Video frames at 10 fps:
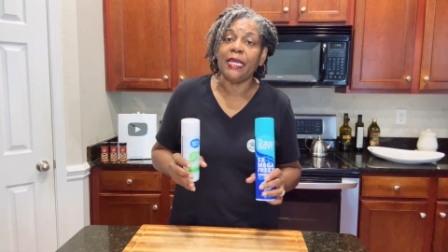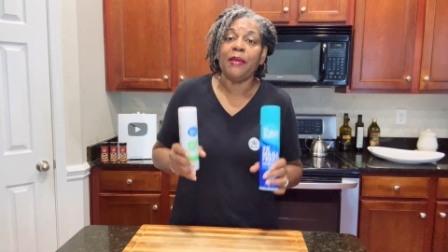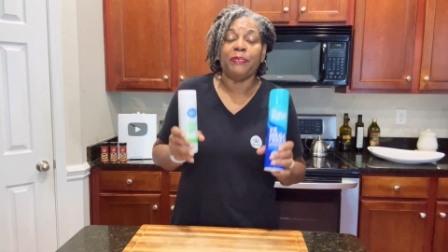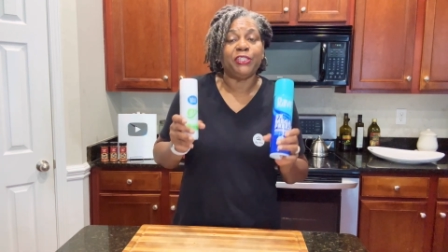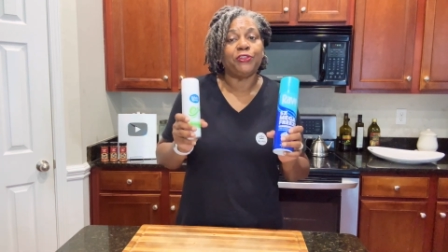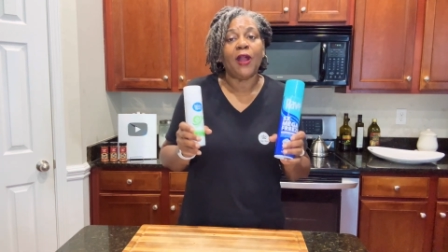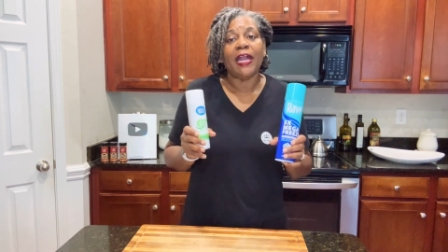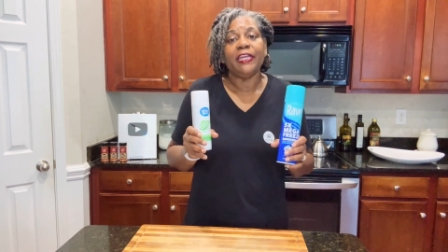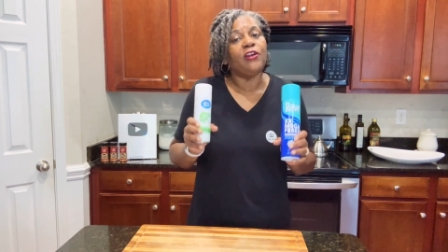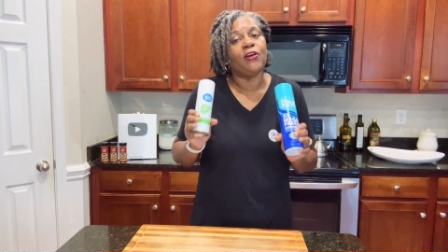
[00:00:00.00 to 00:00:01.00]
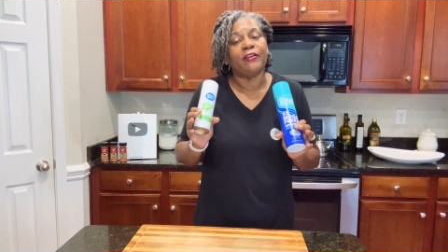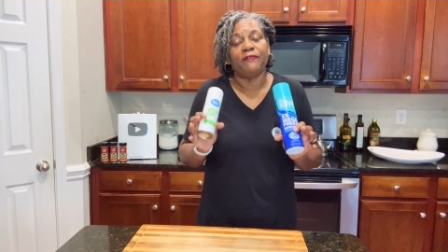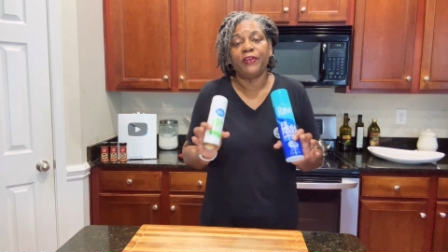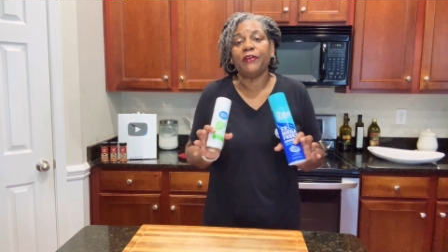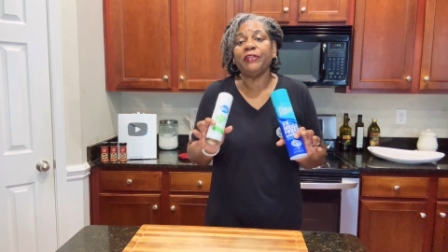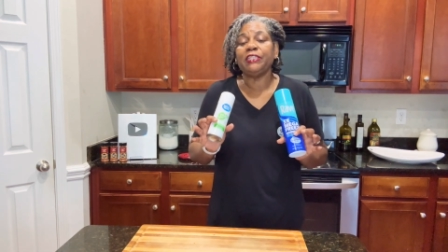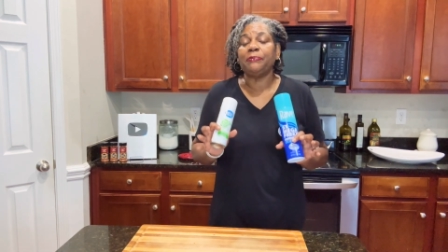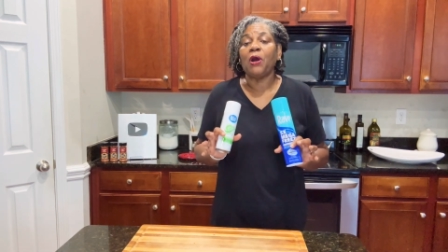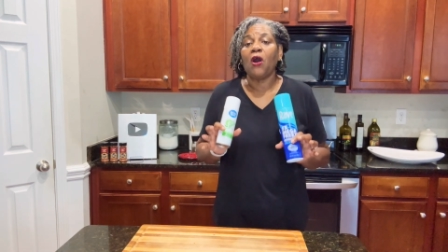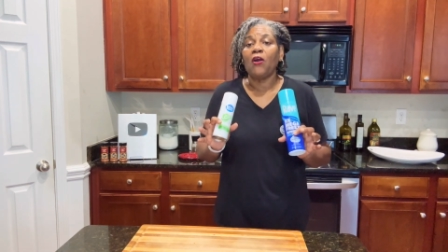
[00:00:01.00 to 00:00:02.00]
But try it on a very
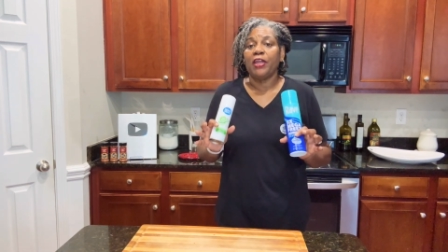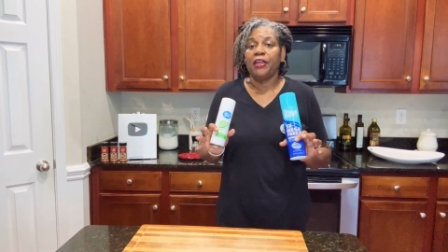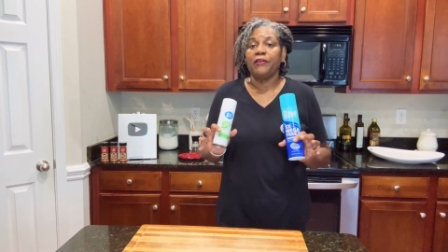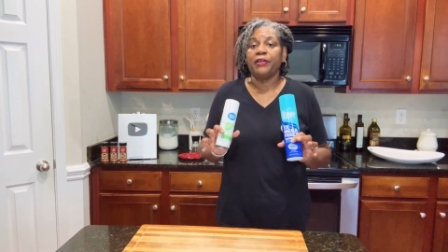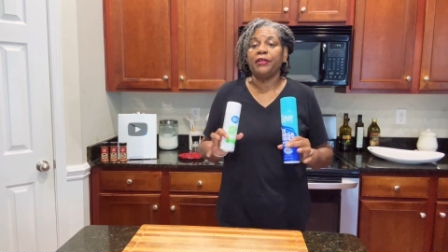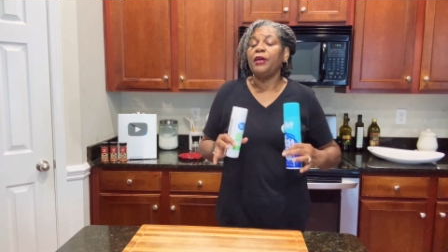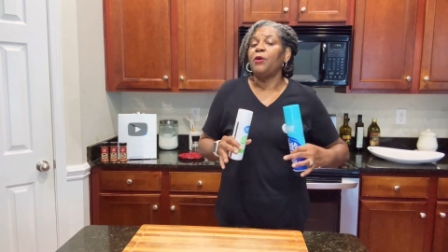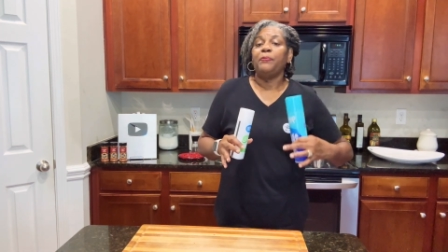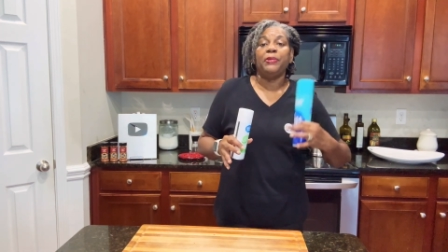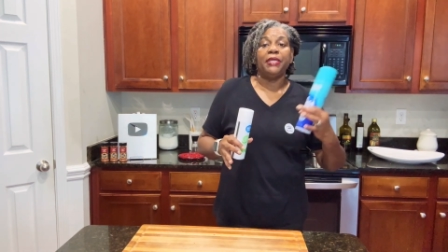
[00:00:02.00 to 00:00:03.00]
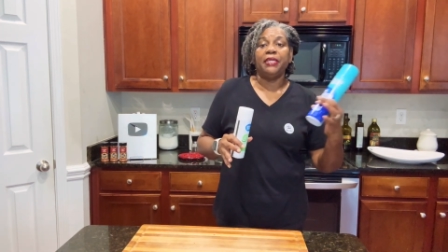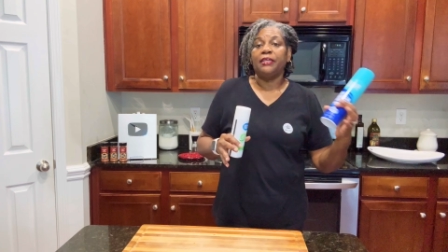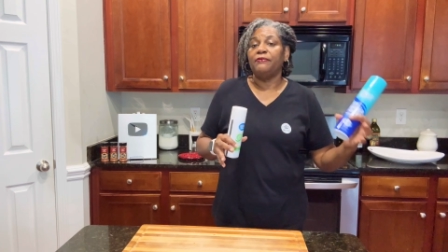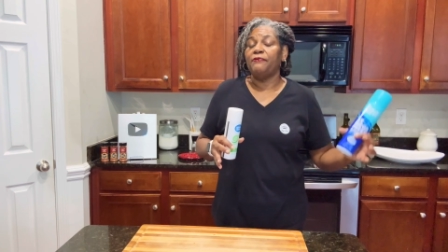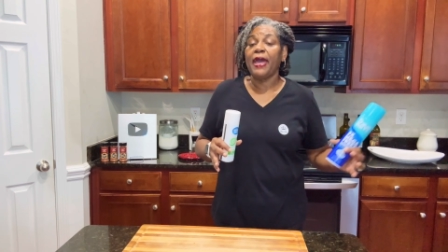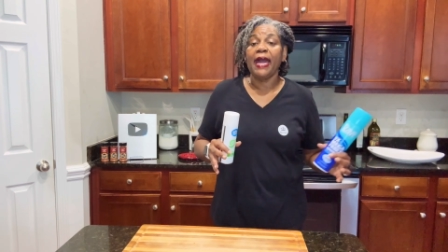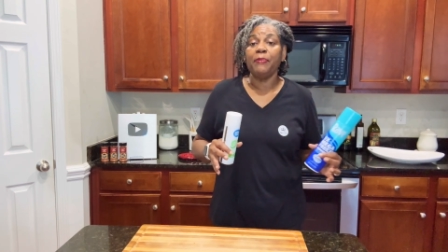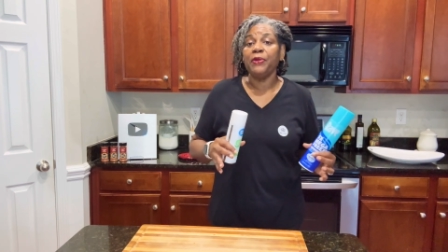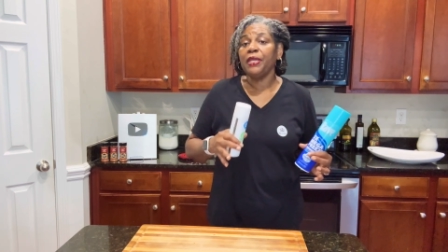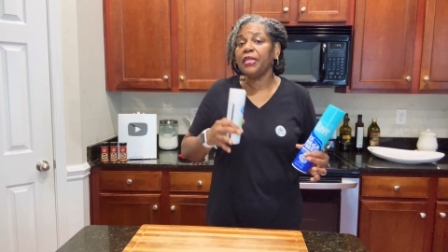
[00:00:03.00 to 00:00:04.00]
small area, be it
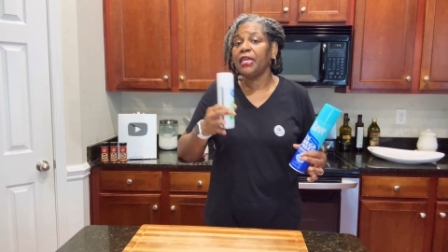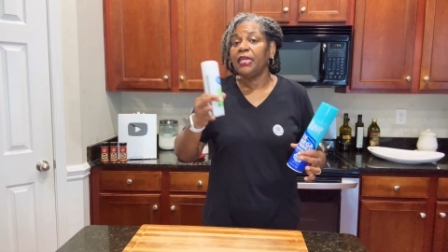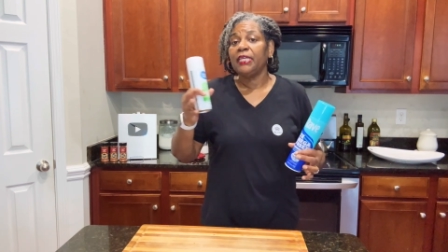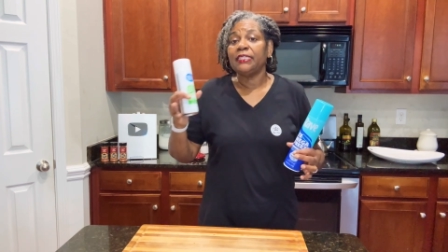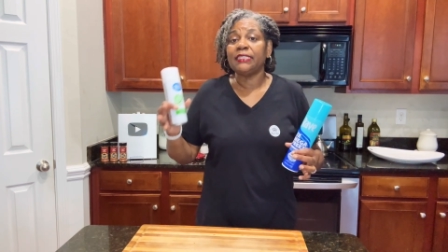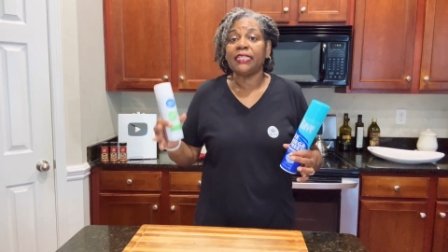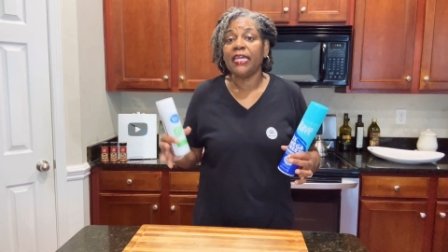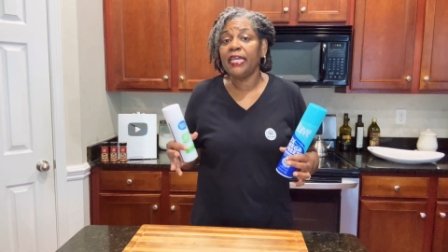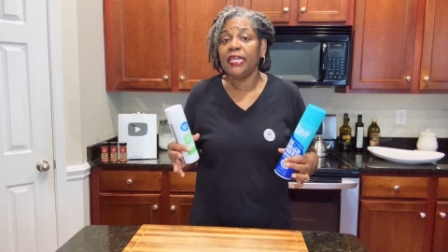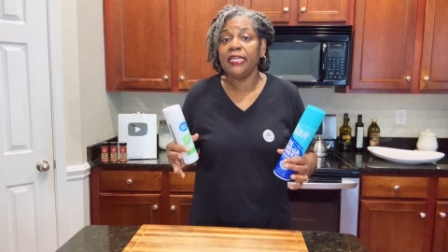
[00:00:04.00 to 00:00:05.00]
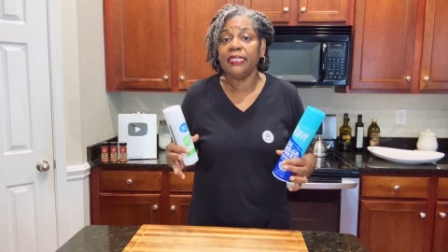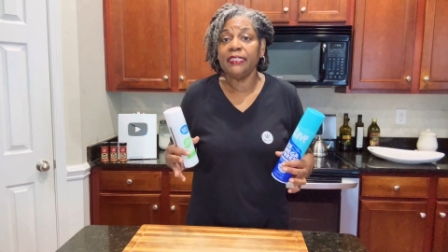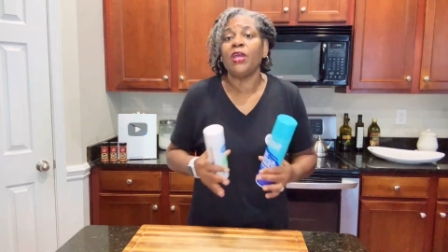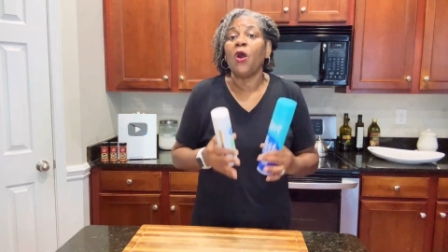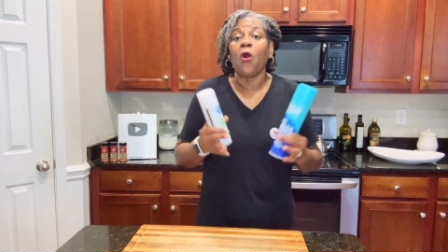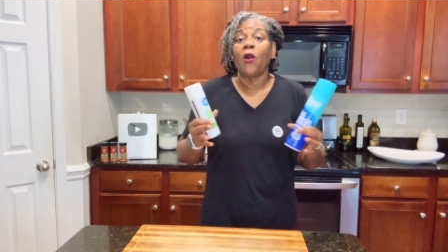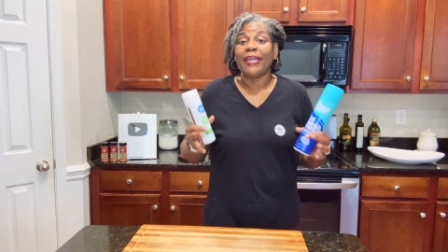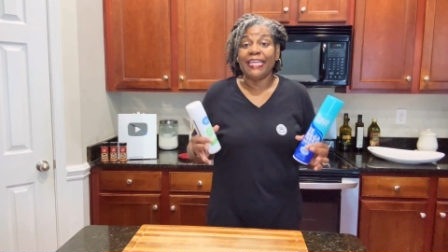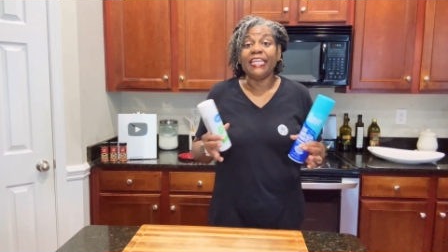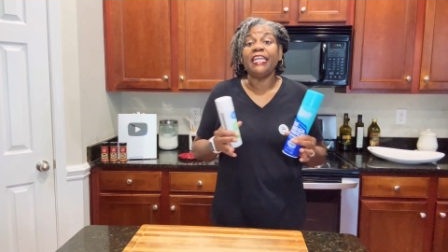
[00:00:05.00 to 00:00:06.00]
fabric, skin, or
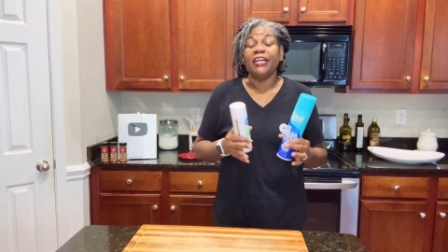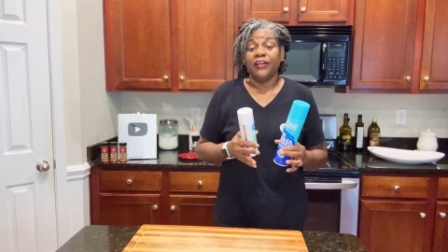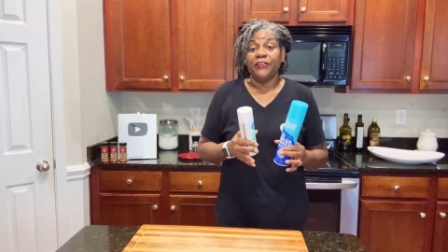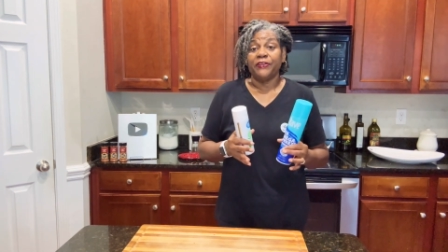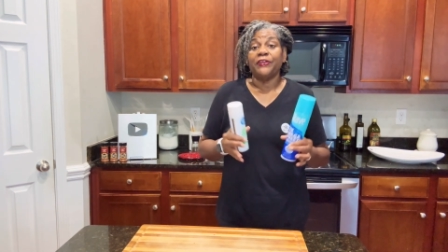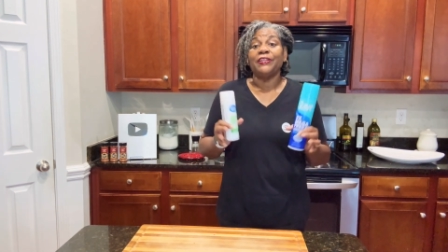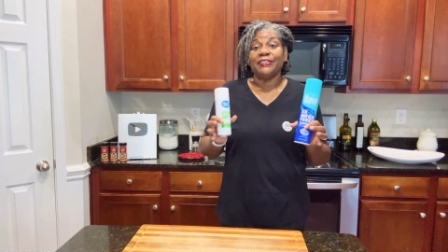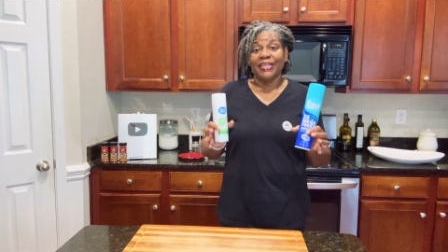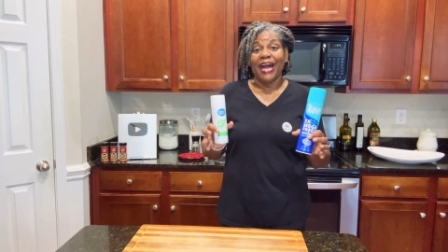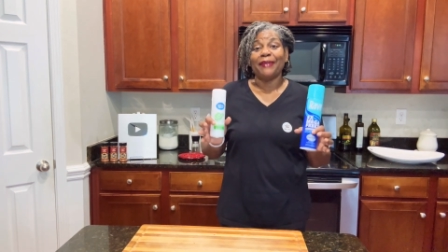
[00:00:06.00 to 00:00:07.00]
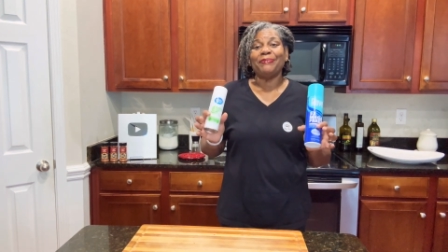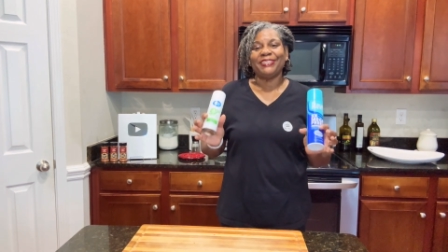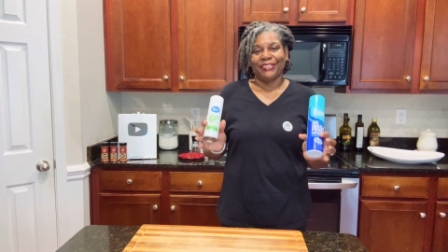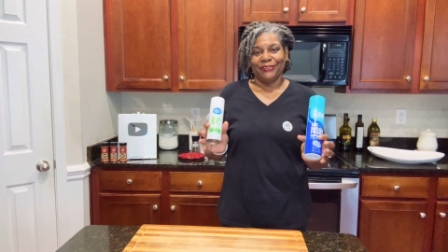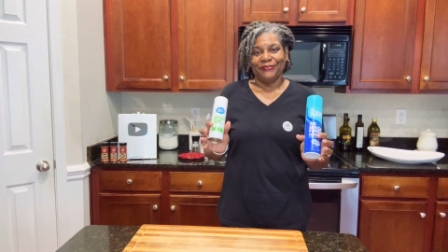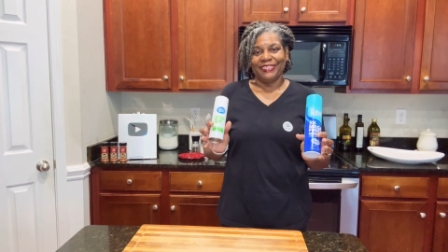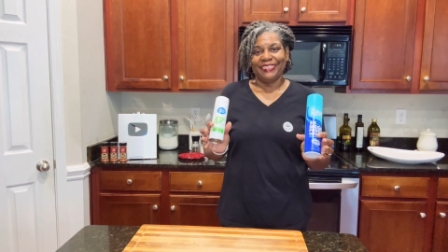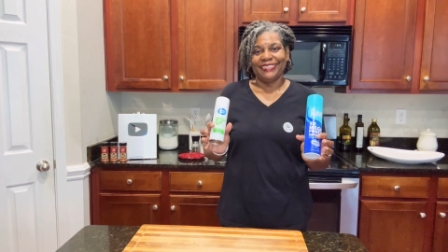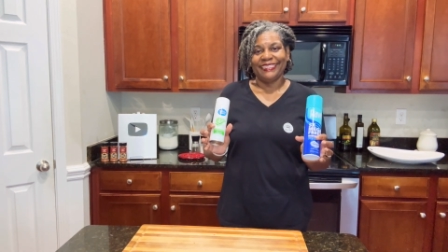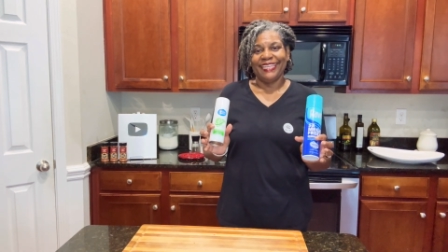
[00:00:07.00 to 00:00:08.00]
any other type
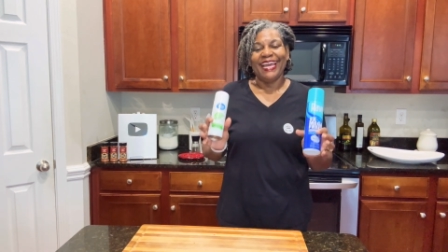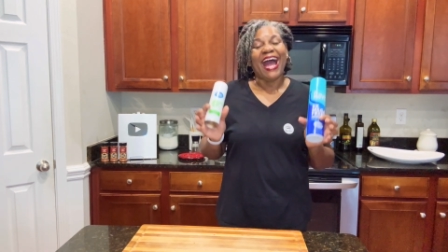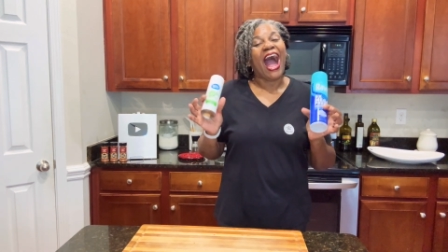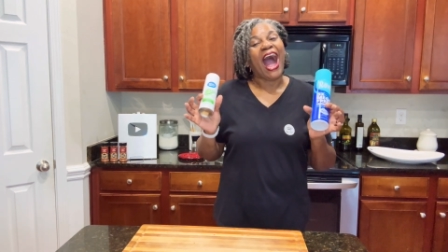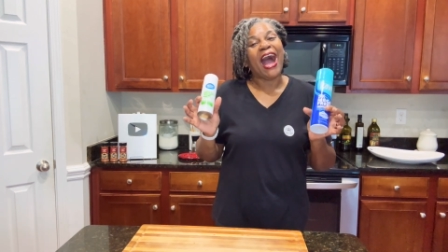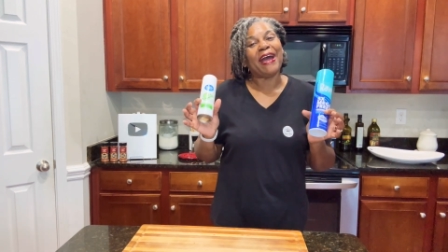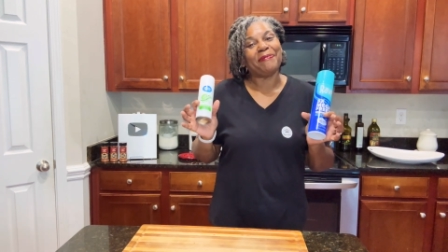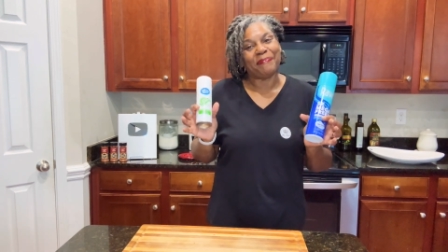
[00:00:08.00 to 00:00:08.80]
surfaces. I'm